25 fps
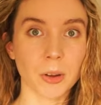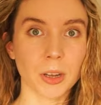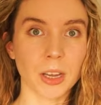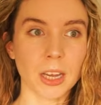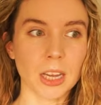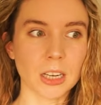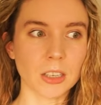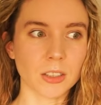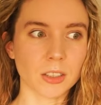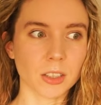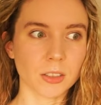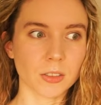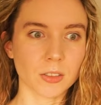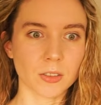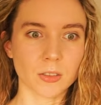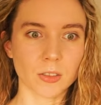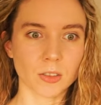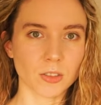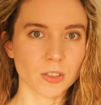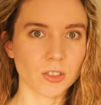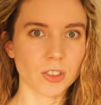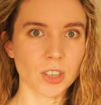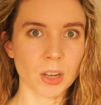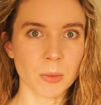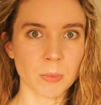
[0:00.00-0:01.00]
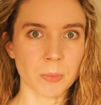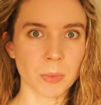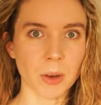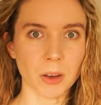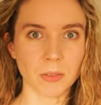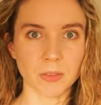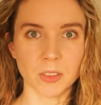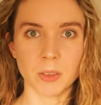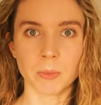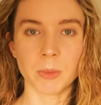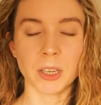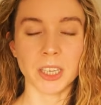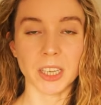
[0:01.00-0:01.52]
and just jump
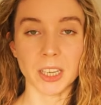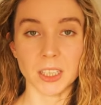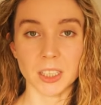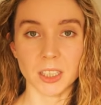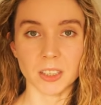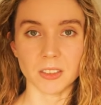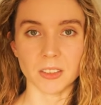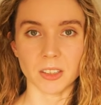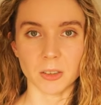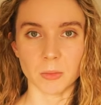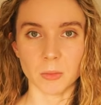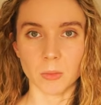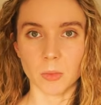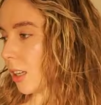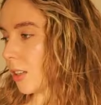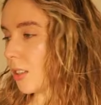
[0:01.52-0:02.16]
off the mechanism.